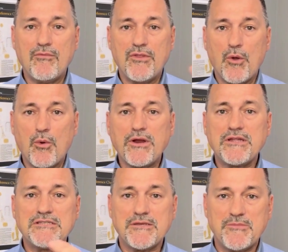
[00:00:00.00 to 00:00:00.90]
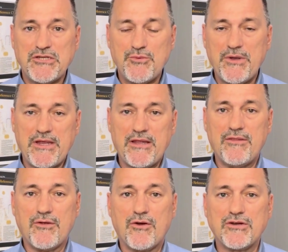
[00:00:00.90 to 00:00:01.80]
the organs in
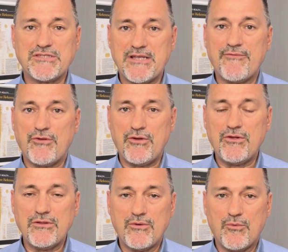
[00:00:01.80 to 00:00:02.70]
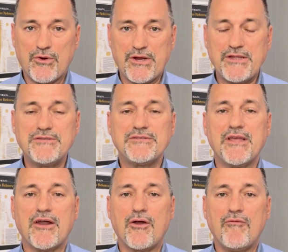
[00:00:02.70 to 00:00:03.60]
between, there are several organs
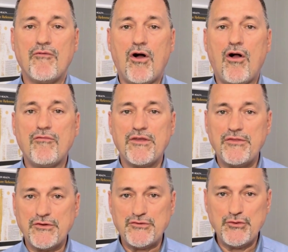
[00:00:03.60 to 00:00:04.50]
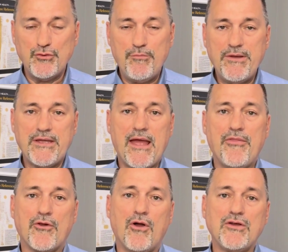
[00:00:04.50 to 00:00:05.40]
that are involved in the tube,
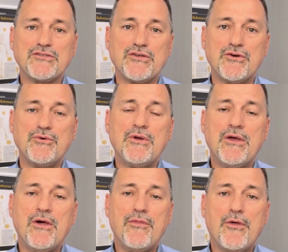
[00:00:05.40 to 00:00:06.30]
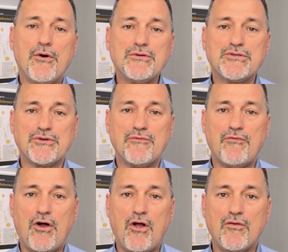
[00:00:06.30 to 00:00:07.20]
and there are also those that are
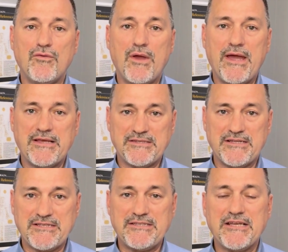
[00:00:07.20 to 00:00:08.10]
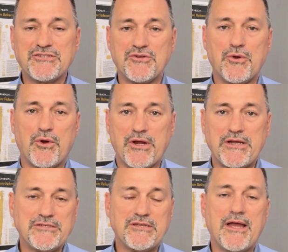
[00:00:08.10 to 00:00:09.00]
involved as an accessory
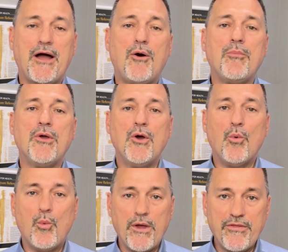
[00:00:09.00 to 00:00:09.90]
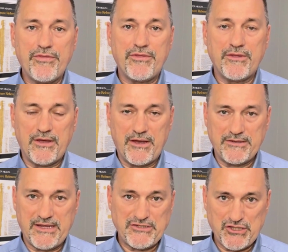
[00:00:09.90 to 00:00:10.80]
organ to help with
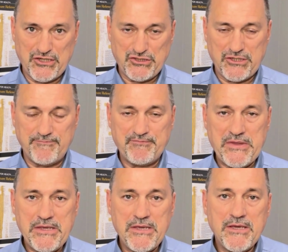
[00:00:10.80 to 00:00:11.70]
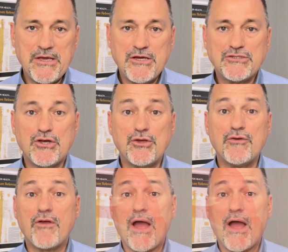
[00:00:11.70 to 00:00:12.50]
digestion. So you've